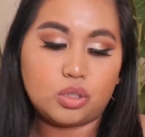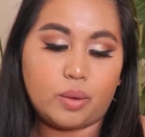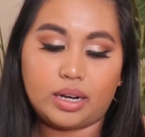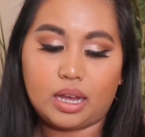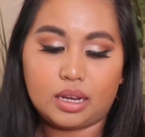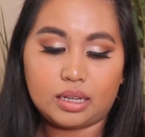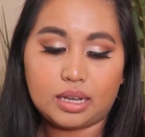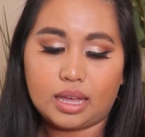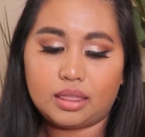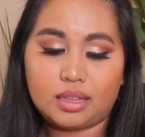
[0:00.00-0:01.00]
Just went ahead and
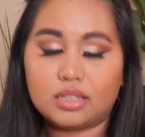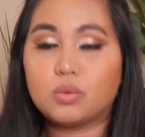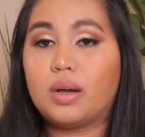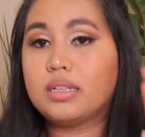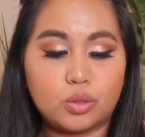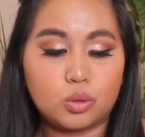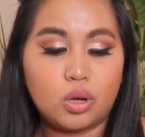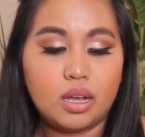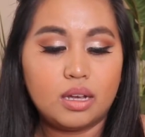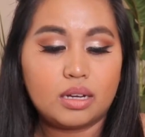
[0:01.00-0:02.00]
get this one
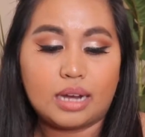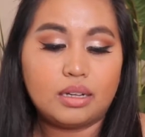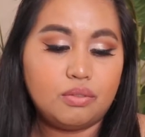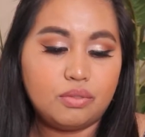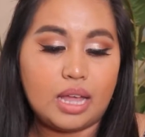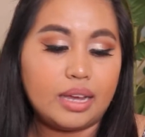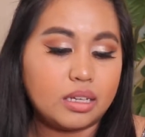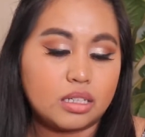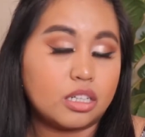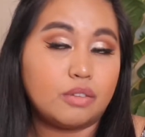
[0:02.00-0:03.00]
to kind of
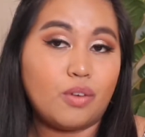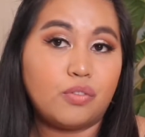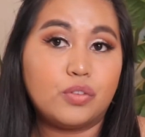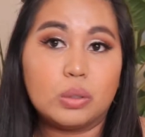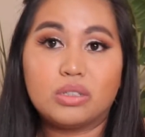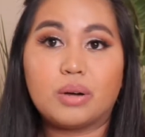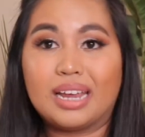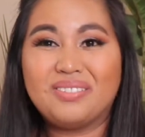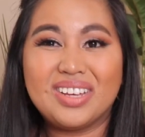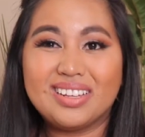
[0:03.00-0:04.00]
like curb of food
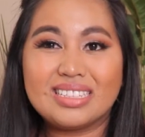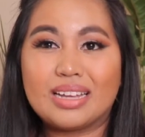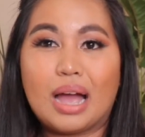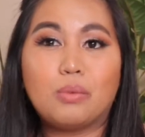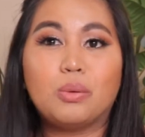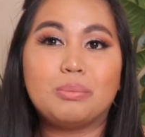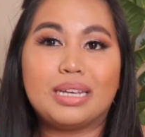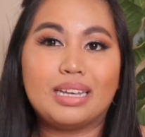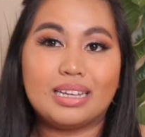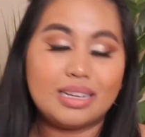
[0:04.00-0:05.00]
cravings that I won't
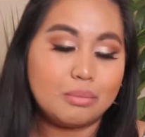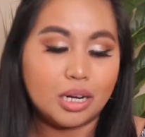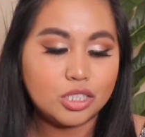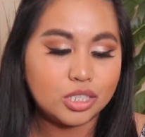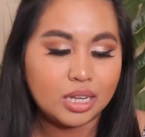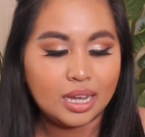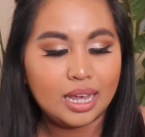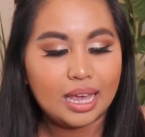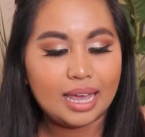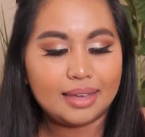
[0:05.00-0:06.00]
be eating much,
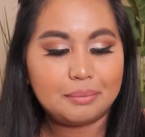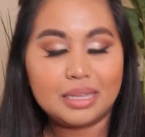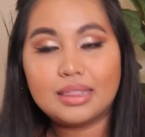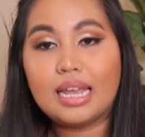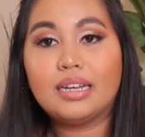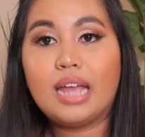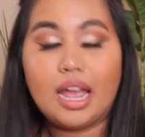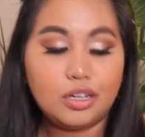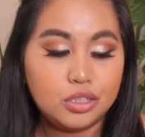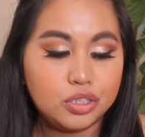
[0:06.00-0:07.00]
and maintain
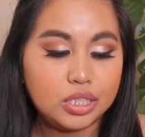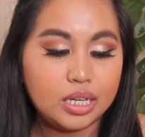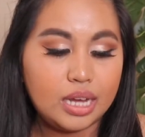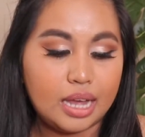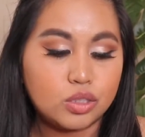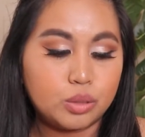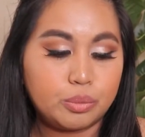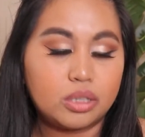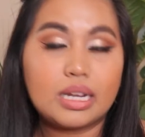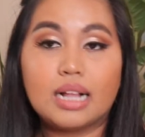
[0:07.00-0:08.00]
energy and
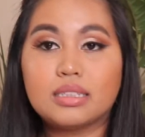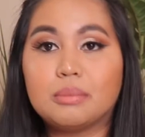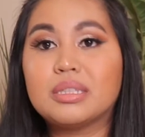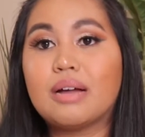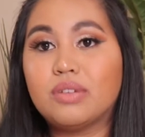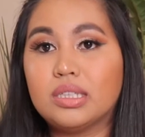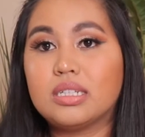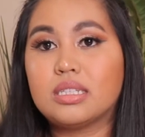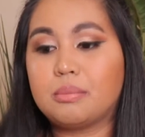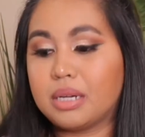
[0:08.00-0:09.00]
support healthy
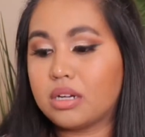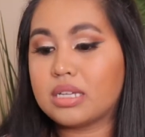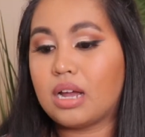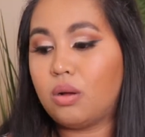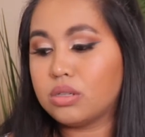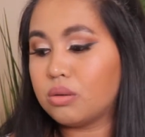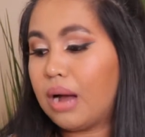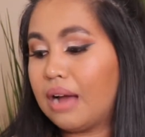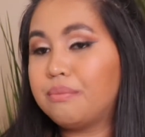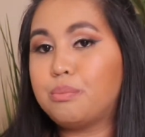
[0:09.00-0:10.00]
metabolism, because I also
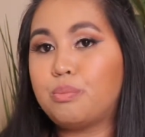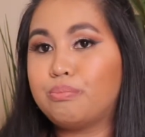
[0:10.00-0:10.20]
have